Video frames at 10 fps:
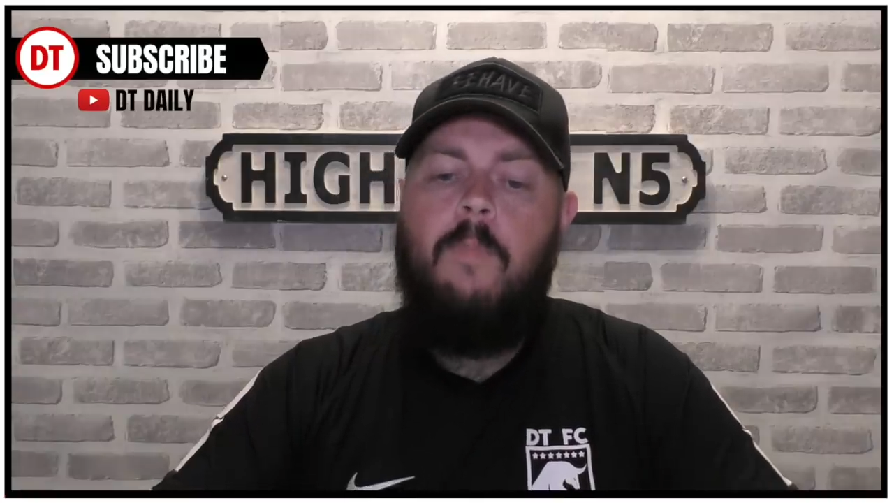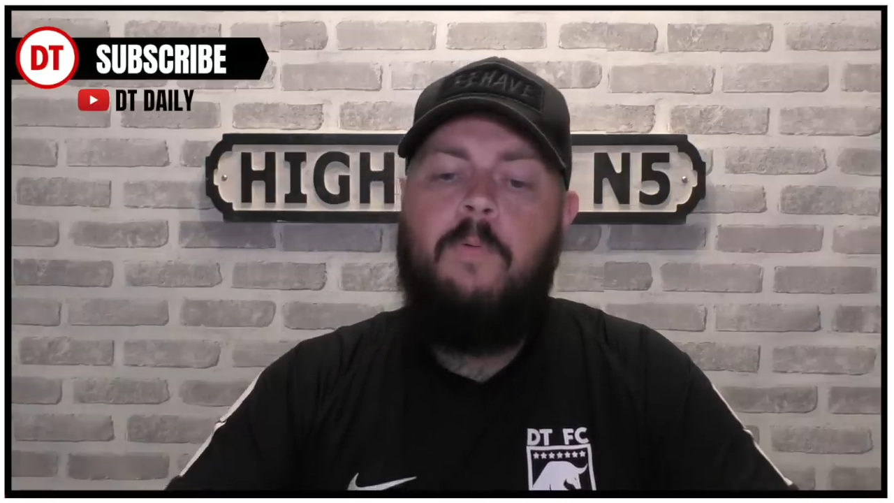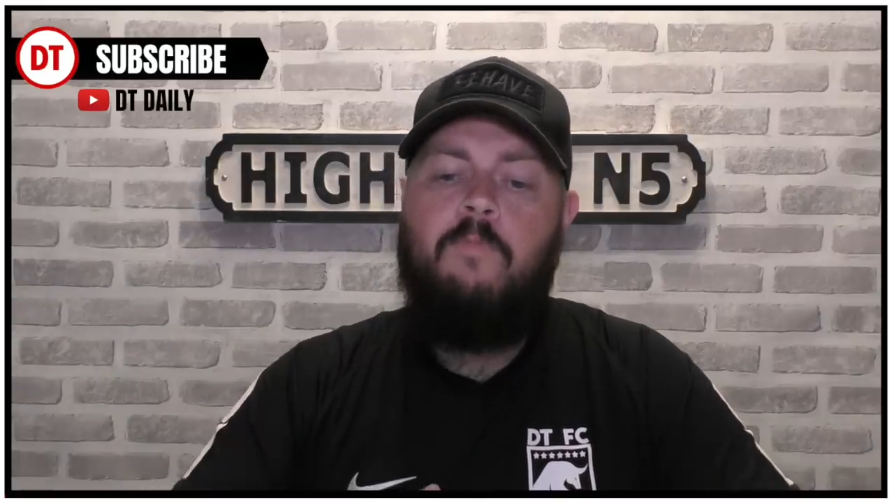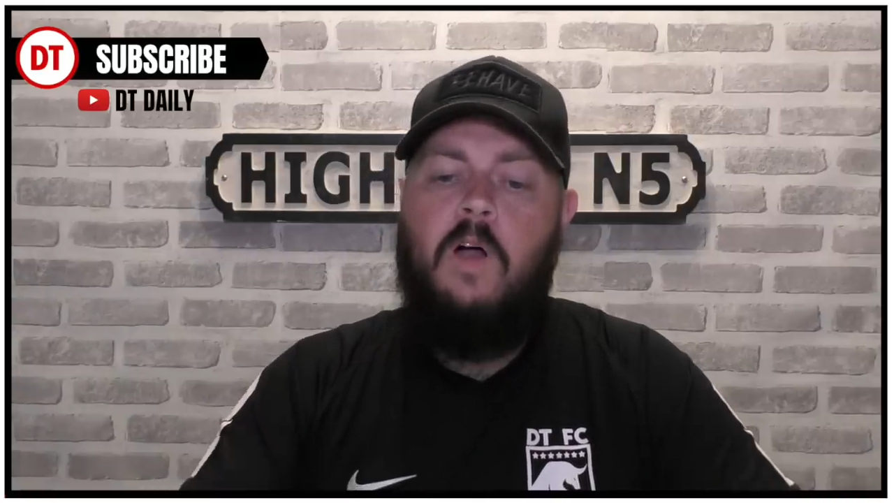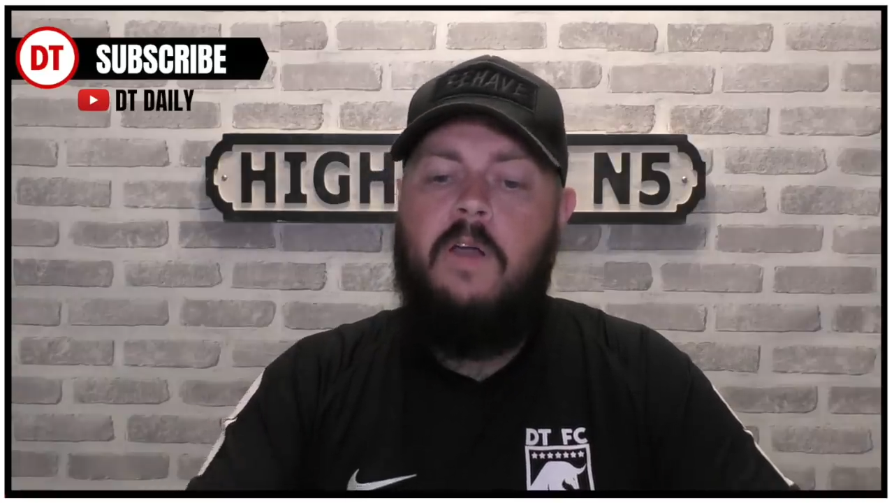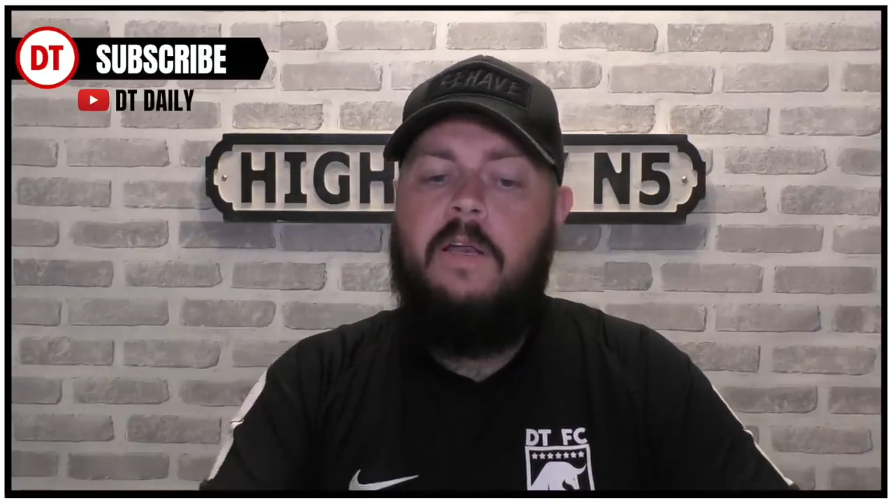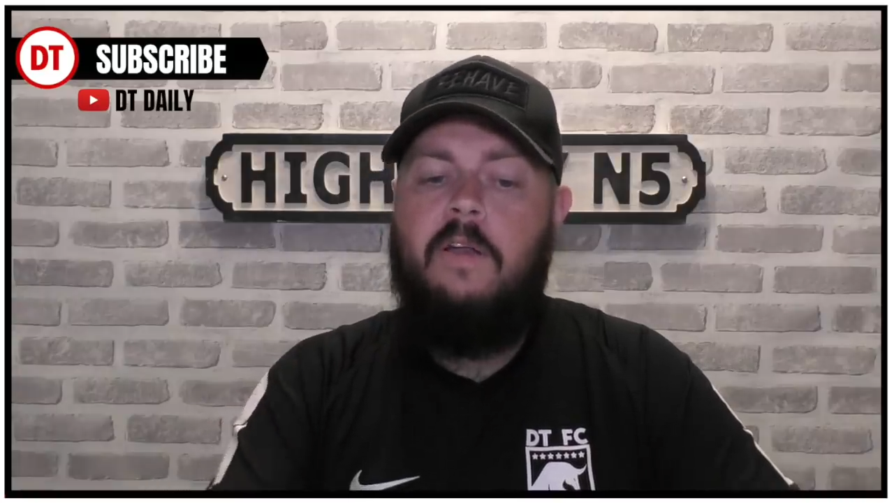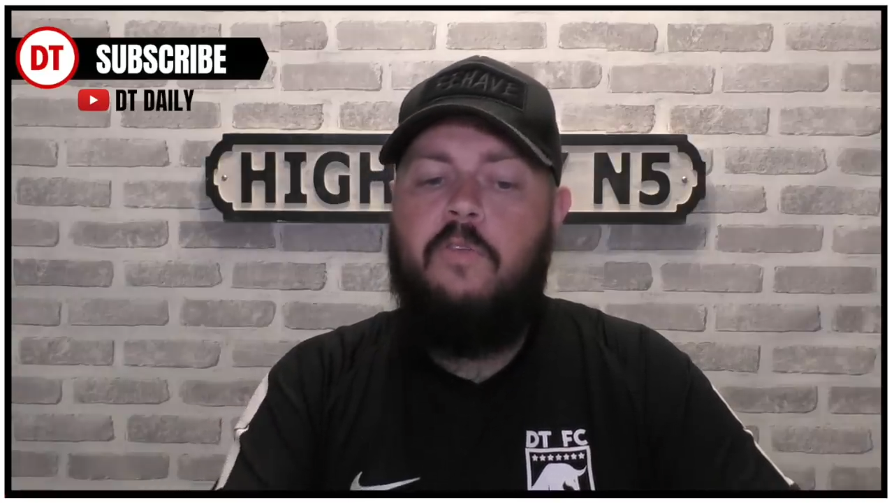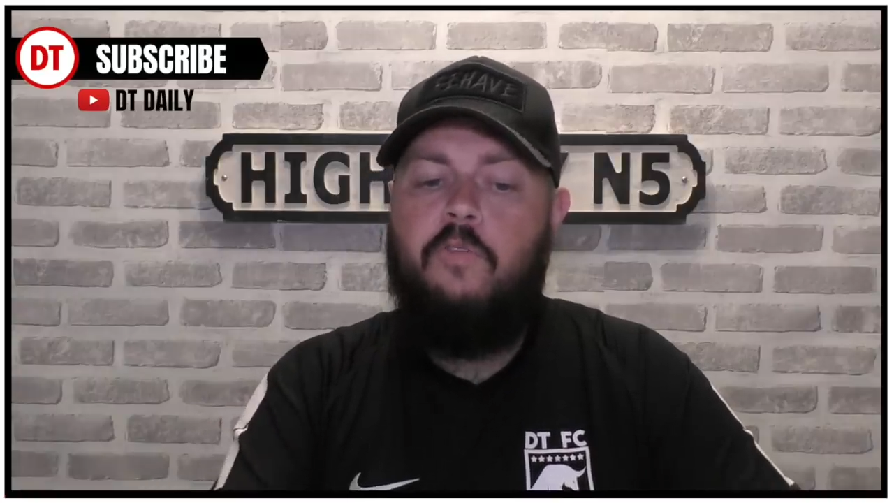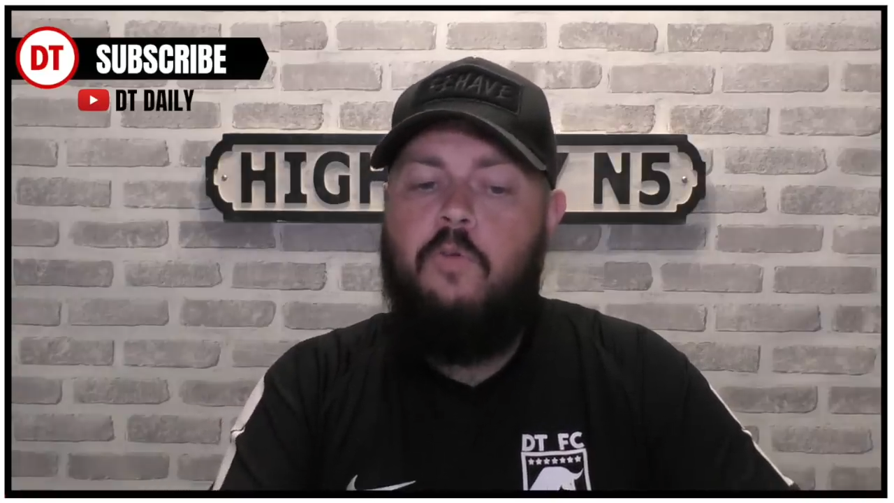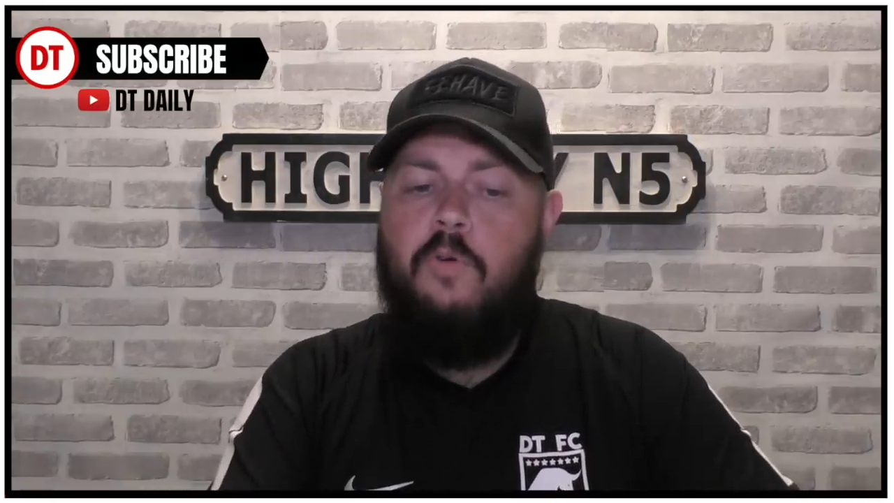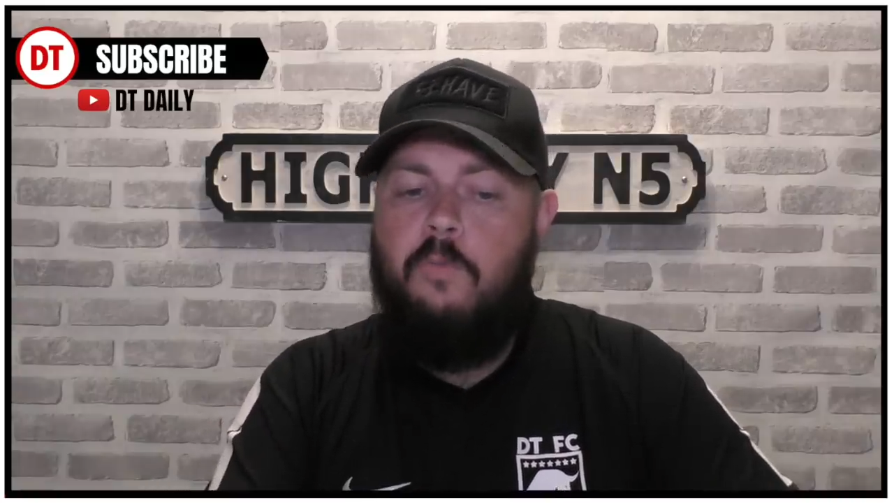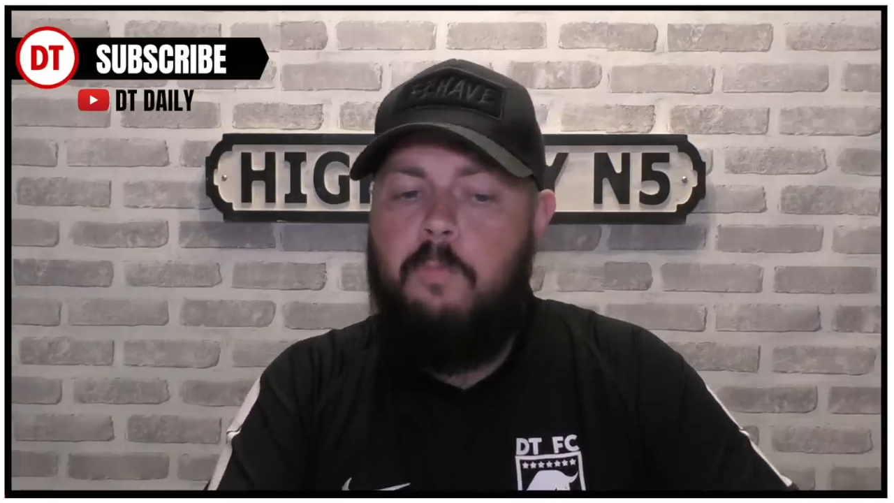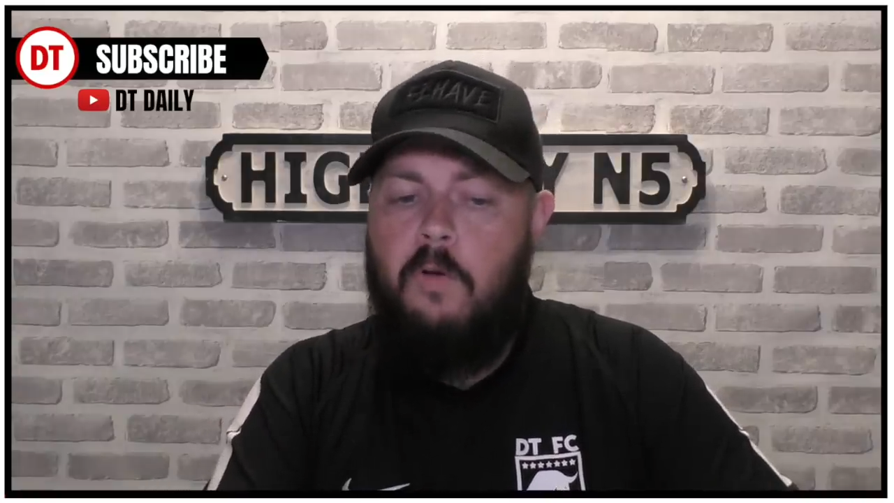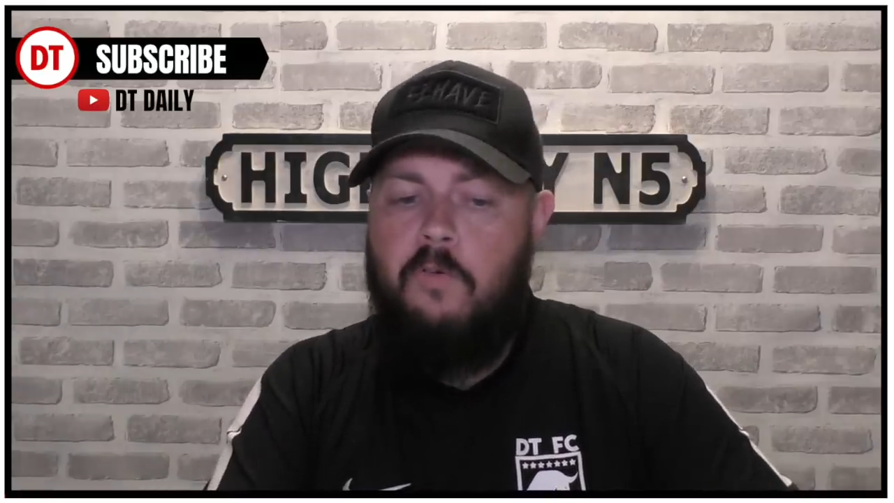up and running as soon
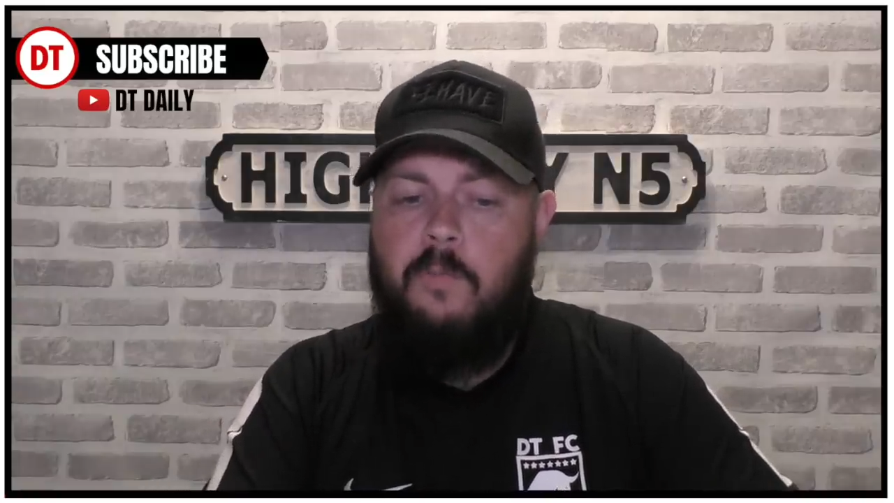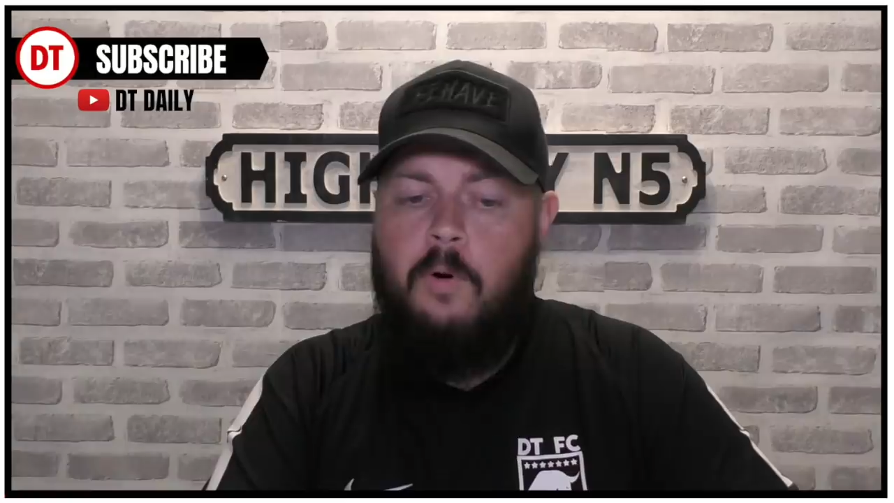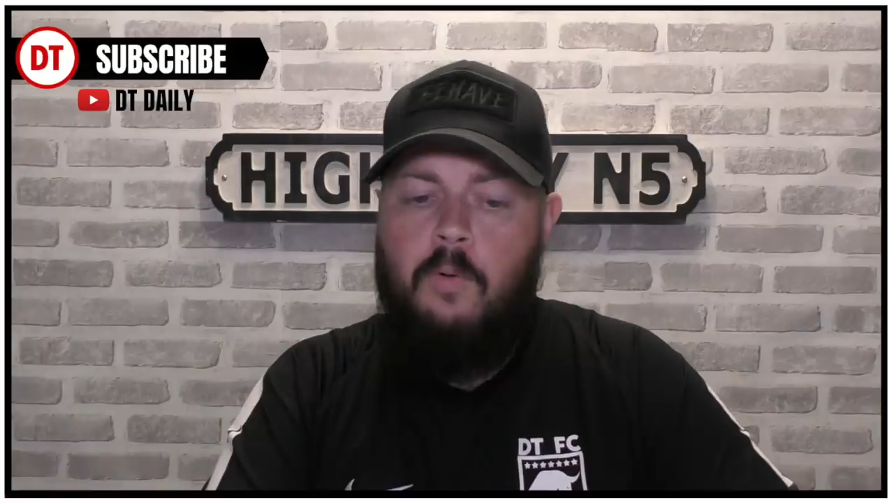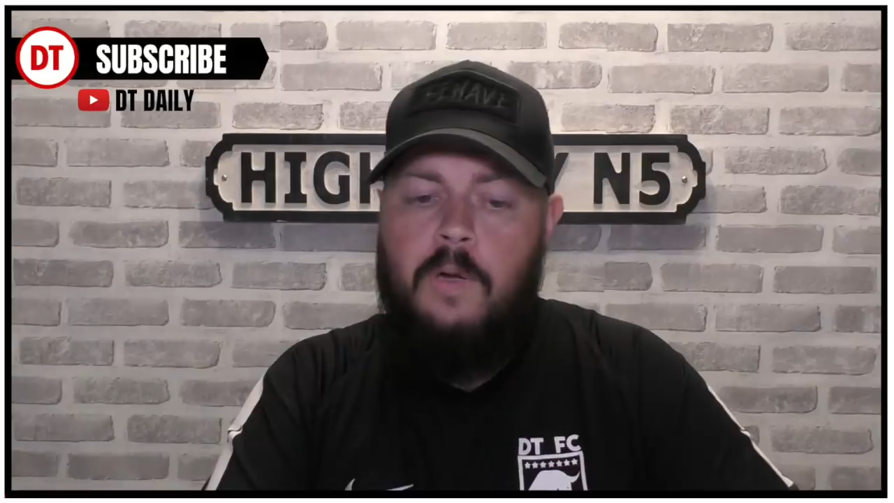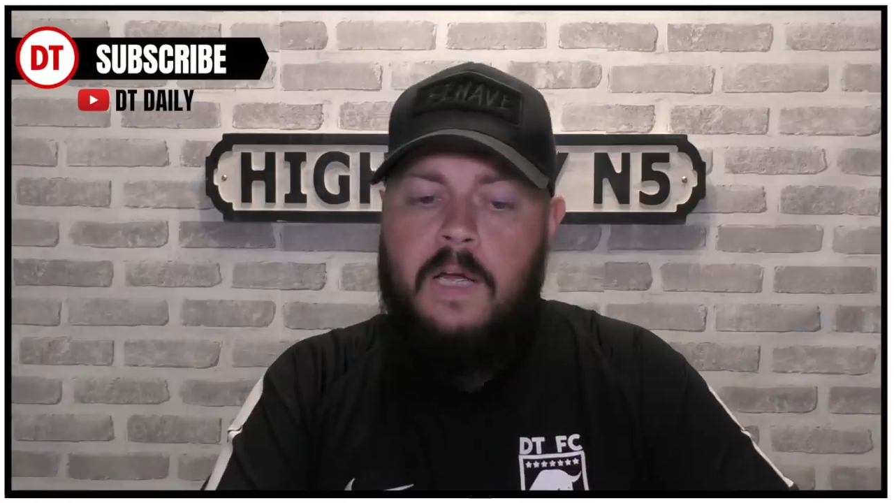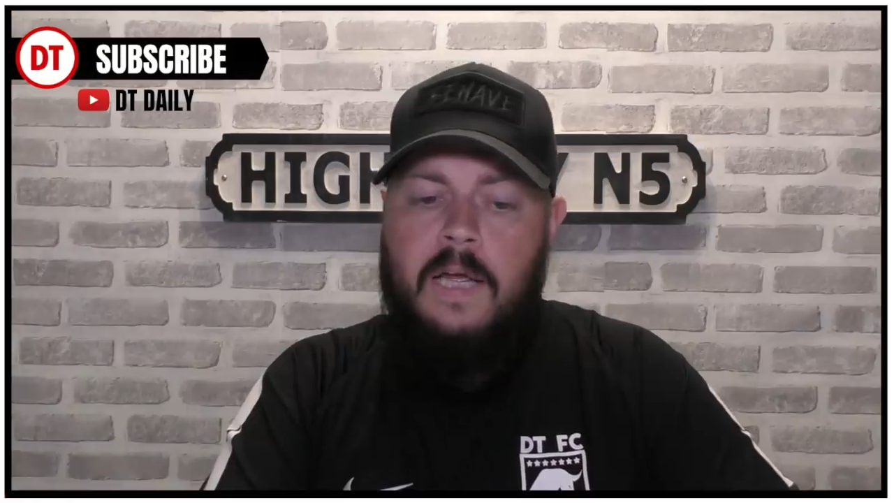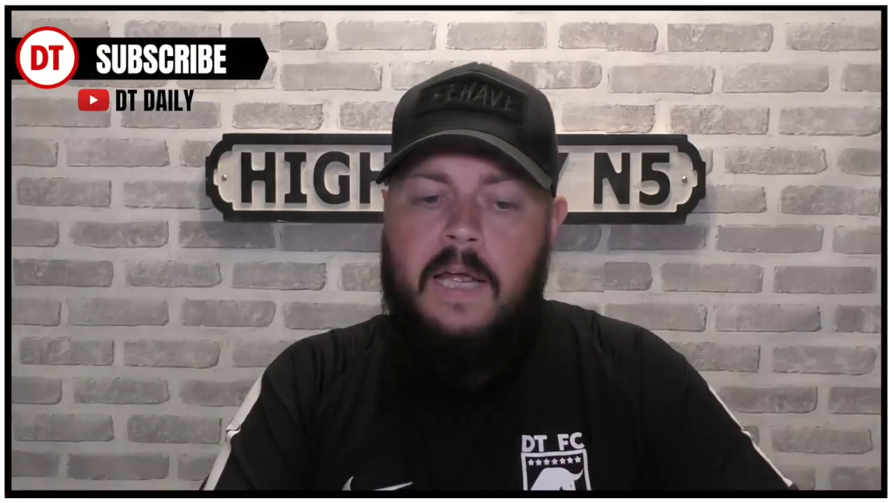as possible